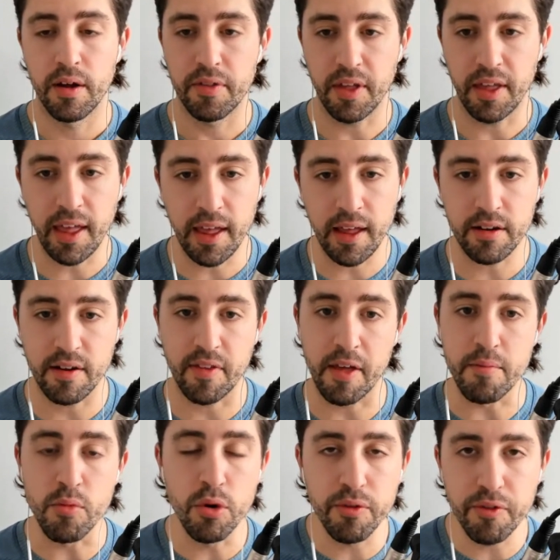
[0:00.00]
the Heat. Did
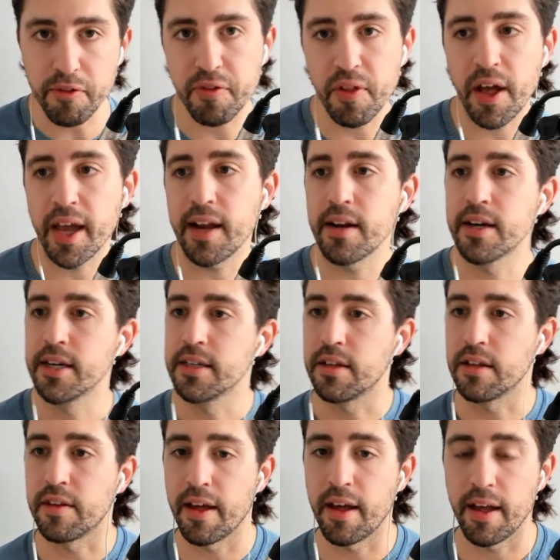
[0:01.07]
they move the flight?
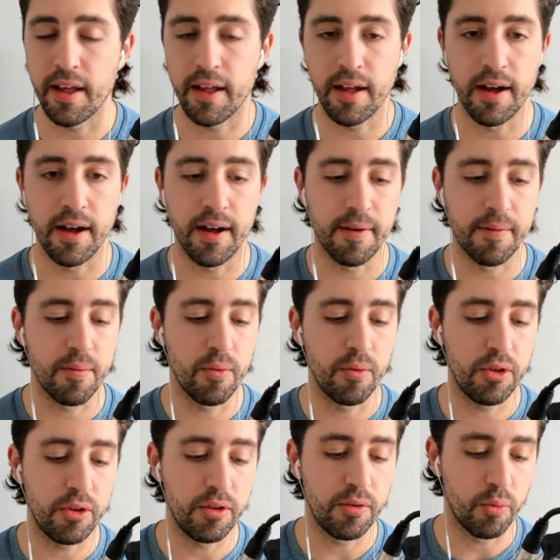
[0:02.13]

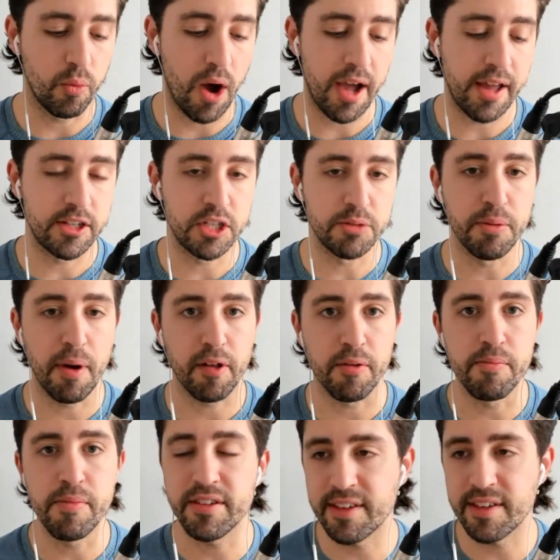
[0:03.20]
Why did Jimmy Butler
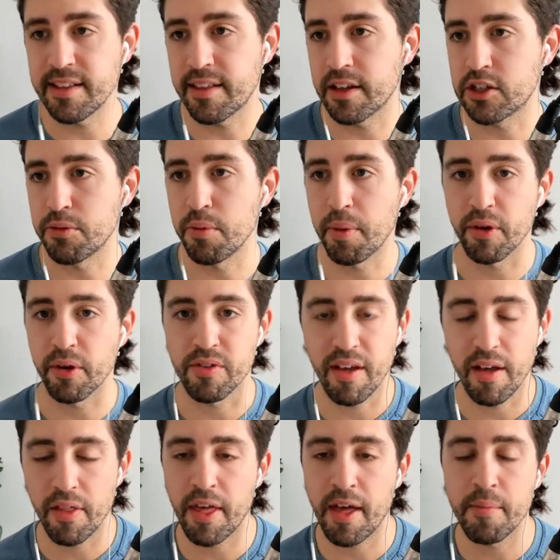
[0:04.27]
miss it? Did Jimmy Butler
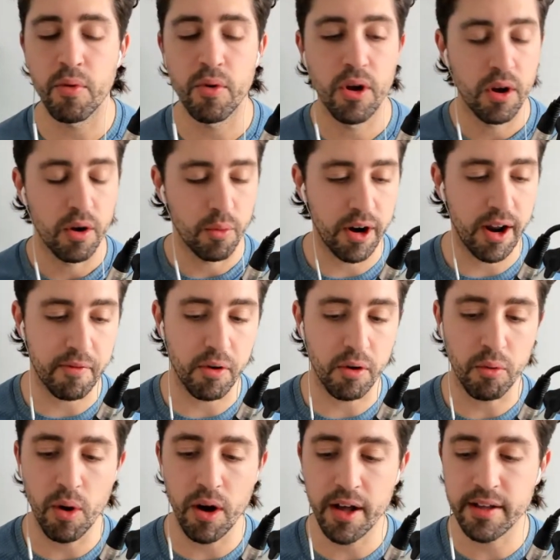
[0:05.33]
tell them? Whatever
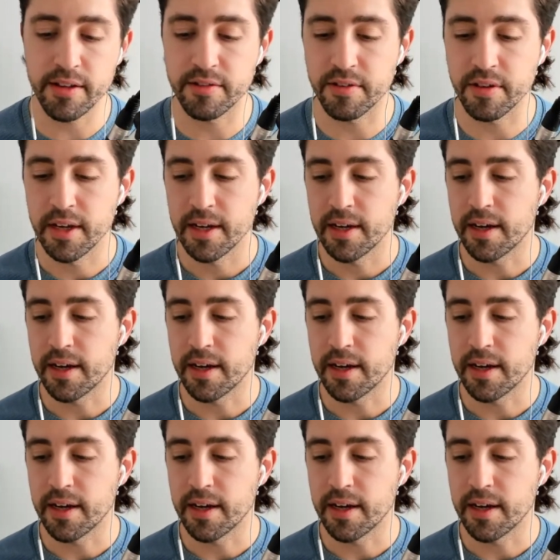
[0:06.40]
it was.